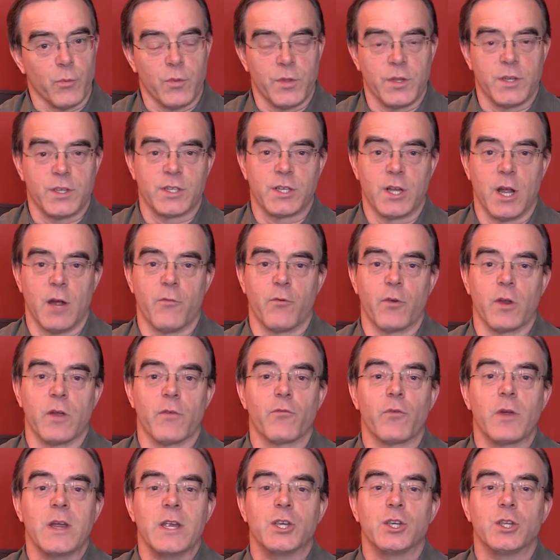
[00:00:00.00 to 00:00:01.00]
with the discovery
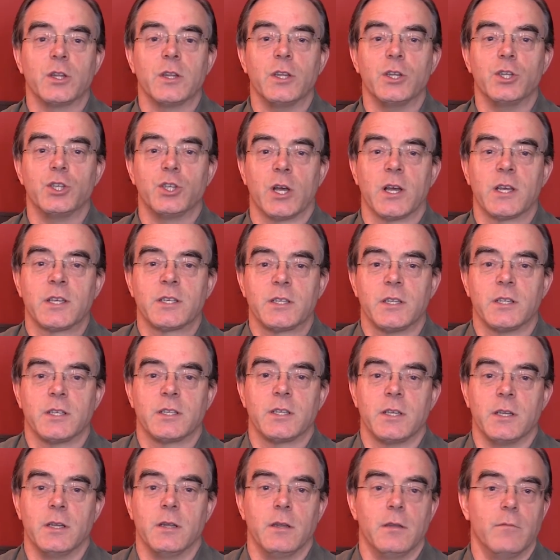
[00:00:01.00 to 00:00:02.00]
of racial
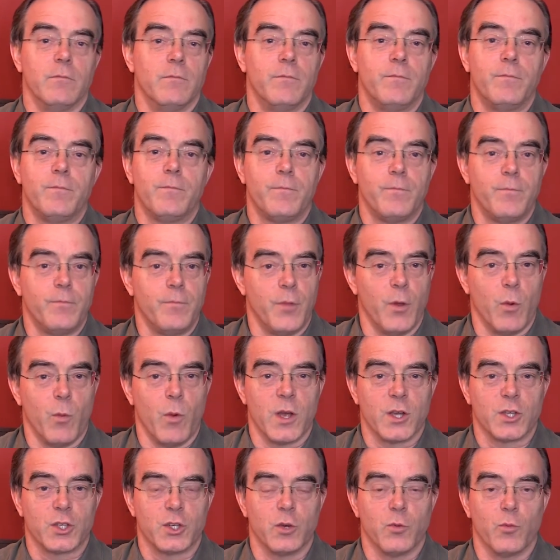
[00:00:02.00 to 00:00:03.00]
injustice in the
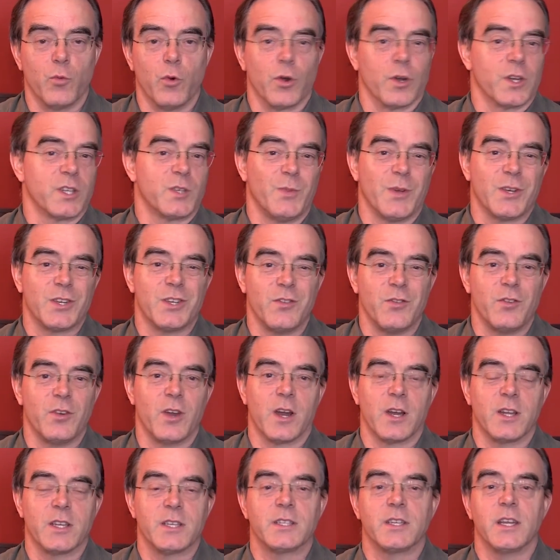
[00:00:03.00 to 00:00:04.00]
Western world, especially the
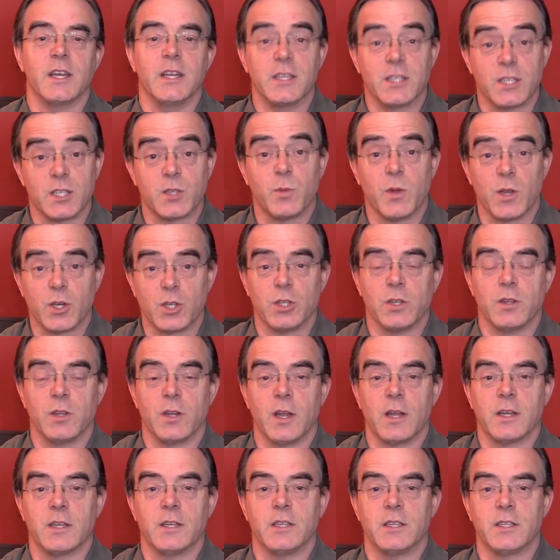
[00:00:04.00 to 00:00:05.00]
United States, especially in
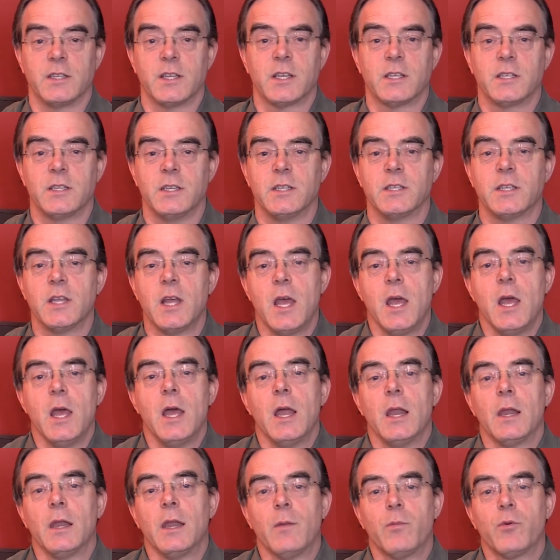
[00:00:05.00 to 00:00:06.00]
the 1960s,
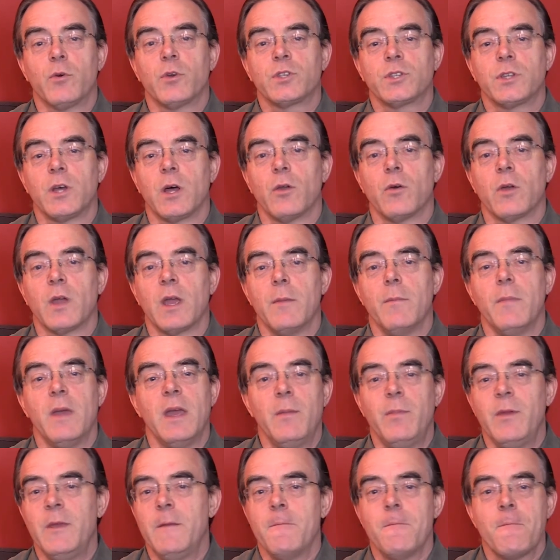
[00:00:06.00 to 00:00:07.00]
liberals thought, okay,
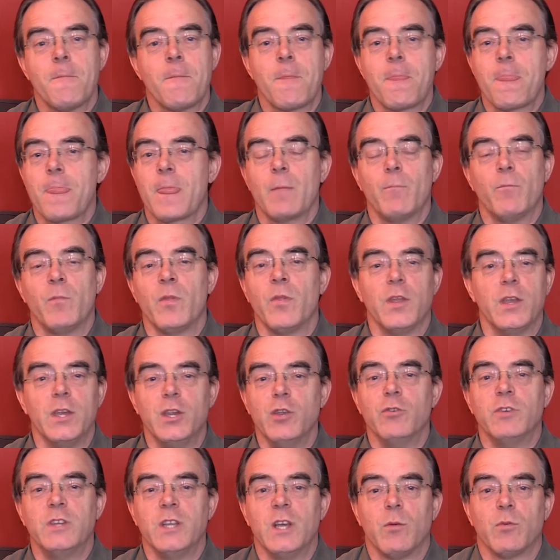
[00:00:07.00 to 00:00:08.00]
maybe the
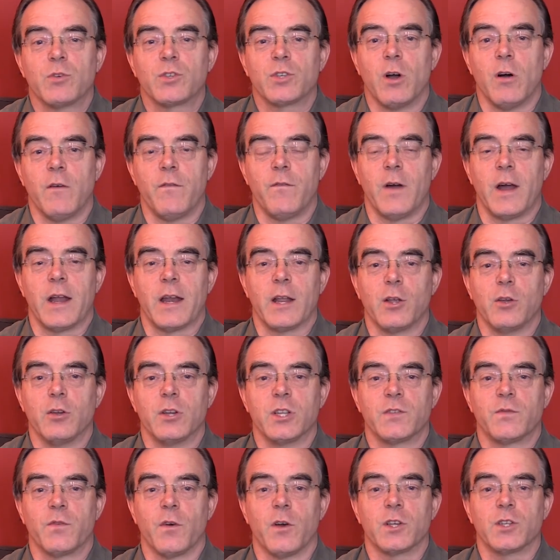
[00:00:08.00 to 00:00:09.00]
New Deal was all fine and good
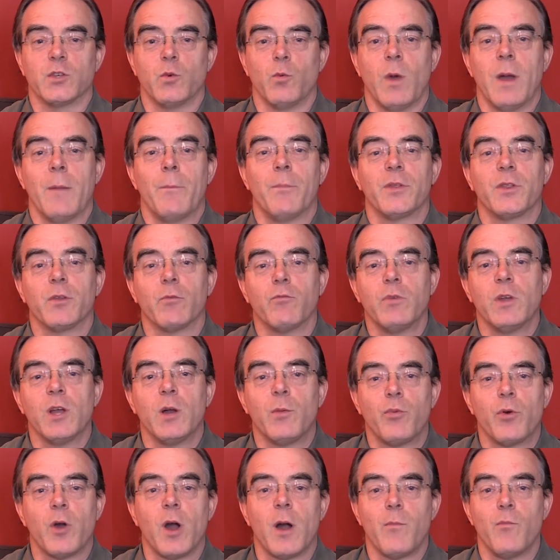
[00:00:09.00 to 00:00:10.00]
as far as it went, but the
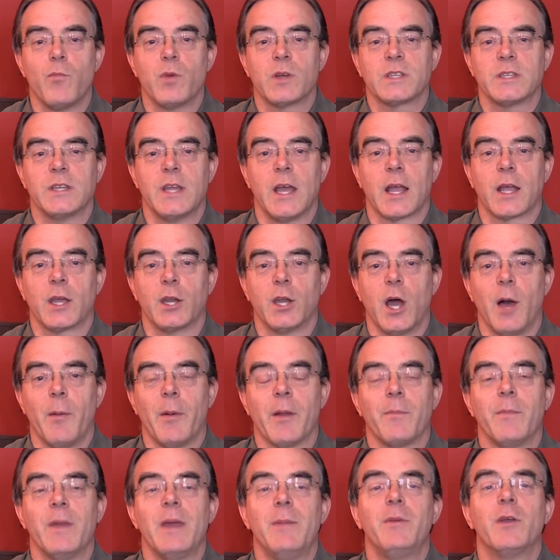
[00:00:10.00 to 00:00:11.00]
real problem wasn't
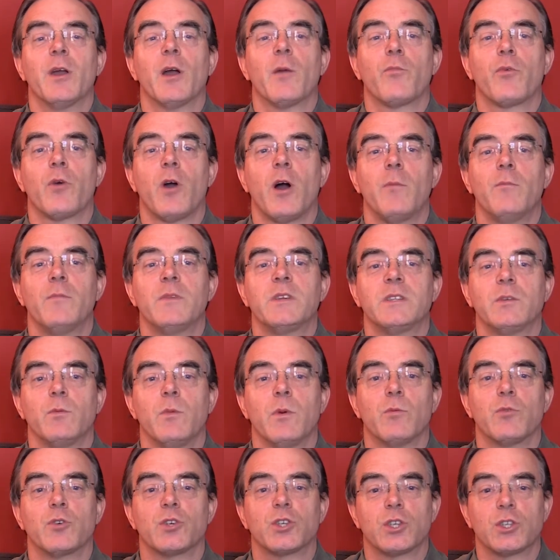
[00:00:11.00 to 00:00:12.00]
economic. Maybe our problem is that
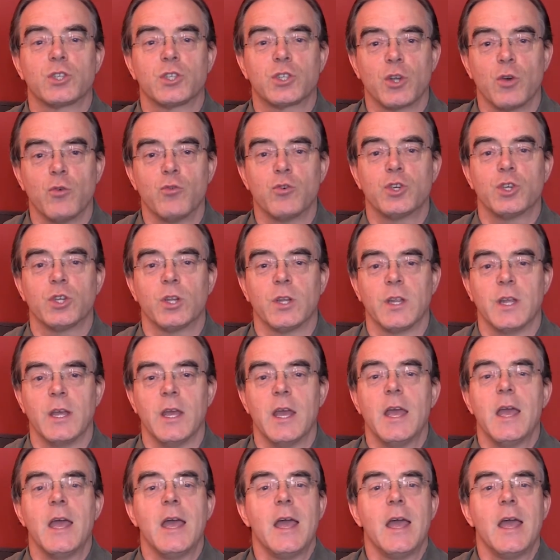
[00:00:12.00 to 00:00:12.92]
we were socially